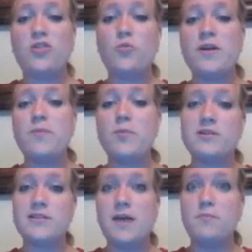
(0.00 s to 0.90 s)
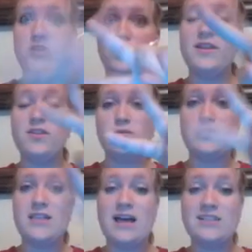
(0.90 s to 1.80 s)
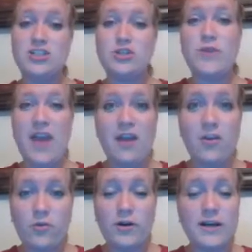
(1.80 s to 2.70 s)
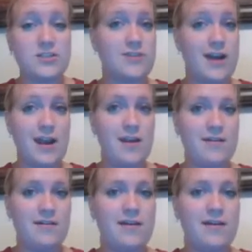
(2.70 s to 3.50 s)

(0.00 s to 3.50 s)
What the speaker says: 3% between those last two categories, right?